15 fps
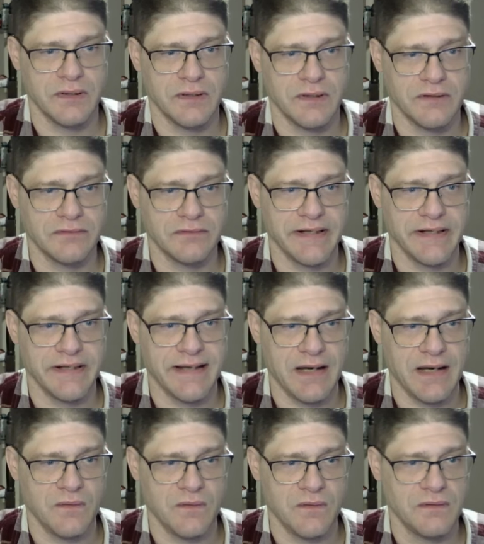uh, right
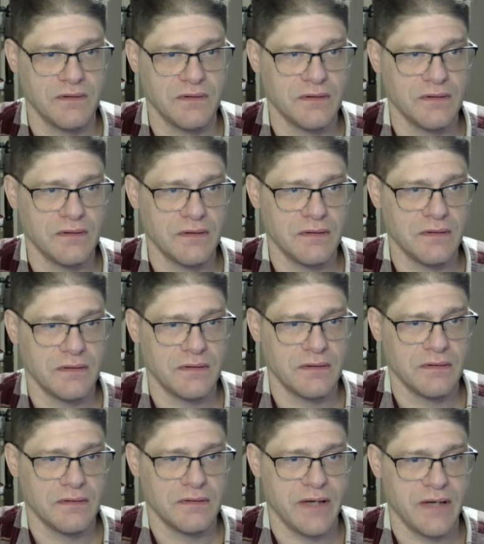now.
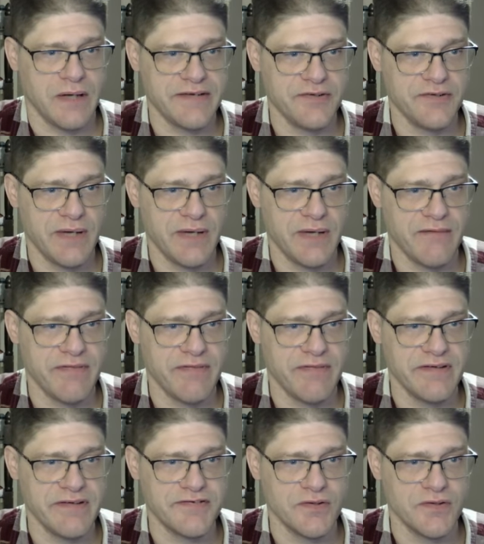I do have
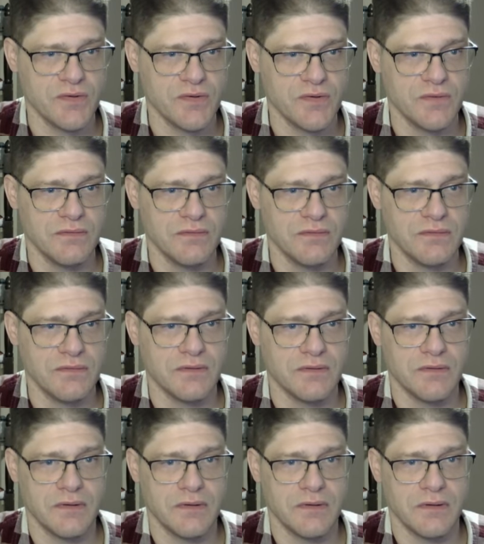these two
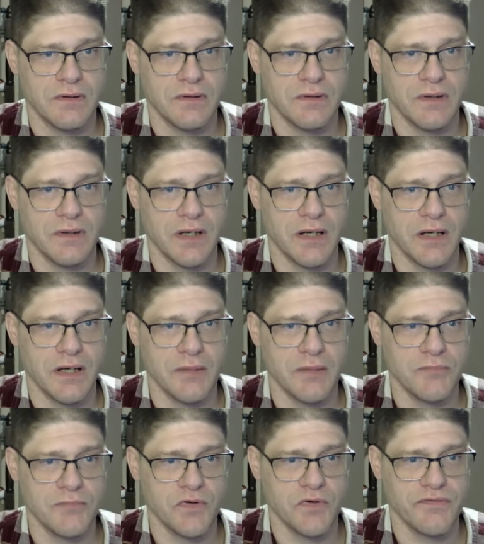uh,
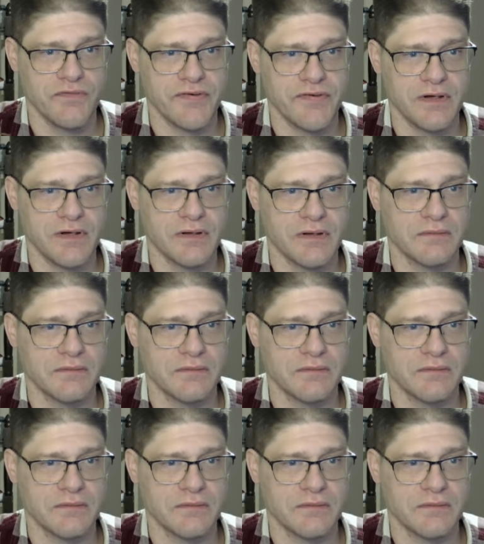moves here.